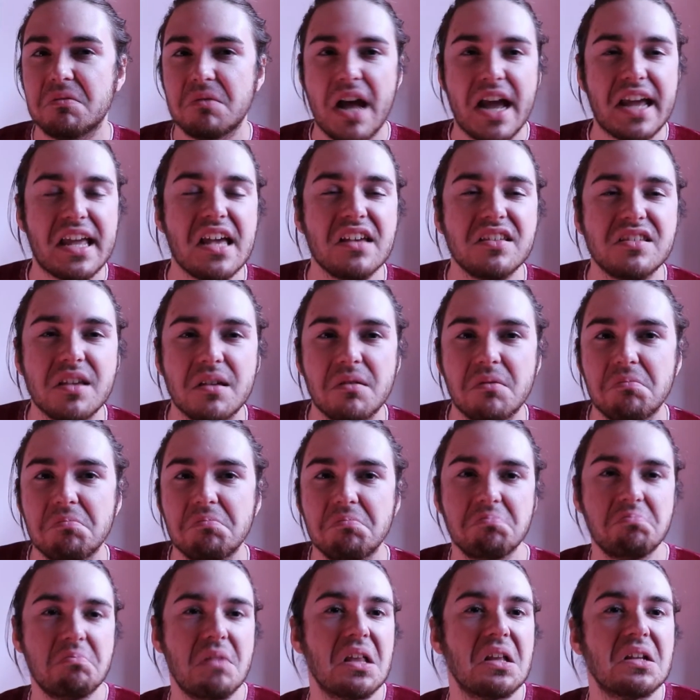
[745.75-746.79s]
I guess a
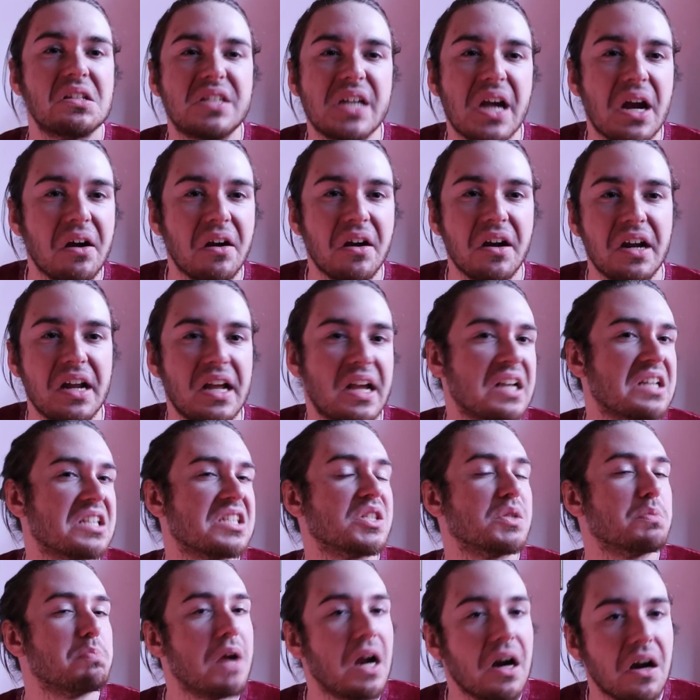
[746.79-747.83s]
military
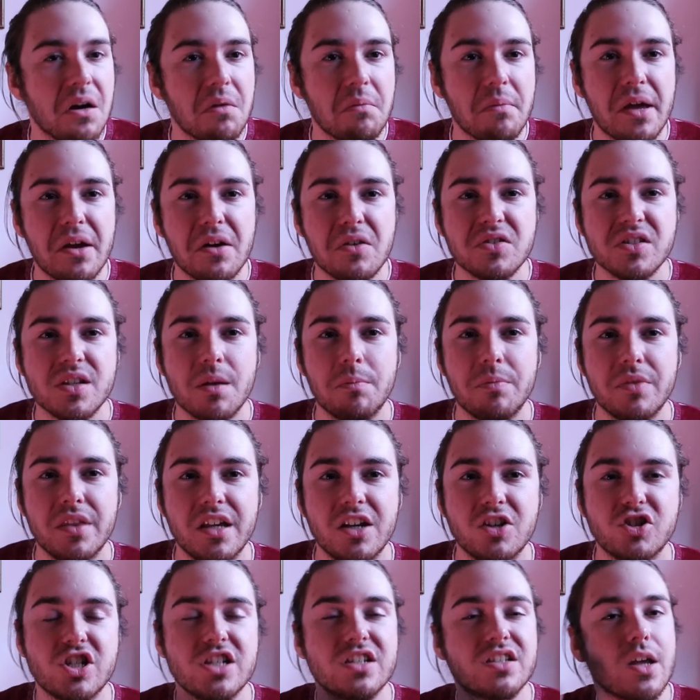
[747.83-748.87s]
experiment or
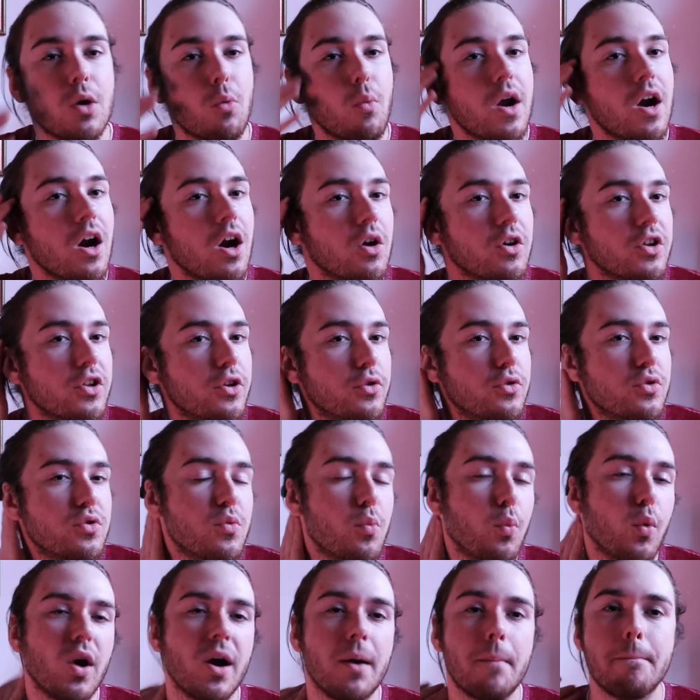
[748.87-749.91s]
something. She's like, what are you?
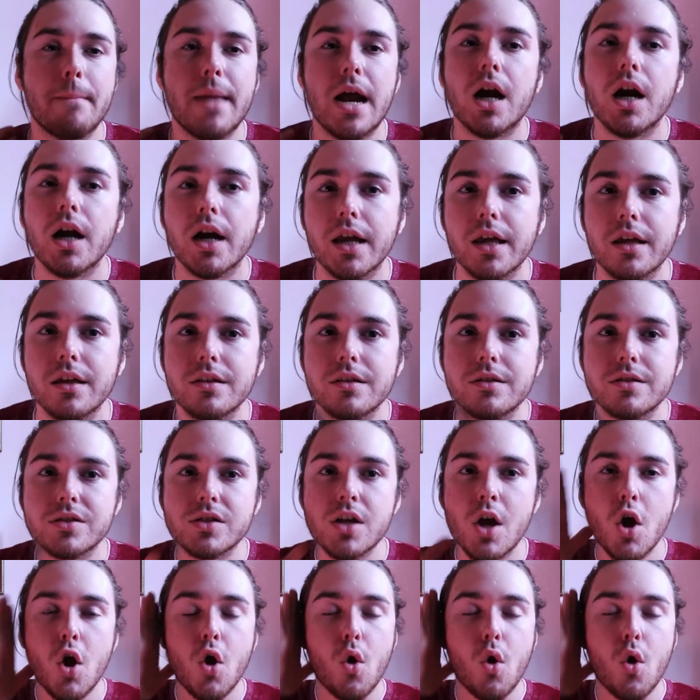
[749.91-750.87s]
We're Americans.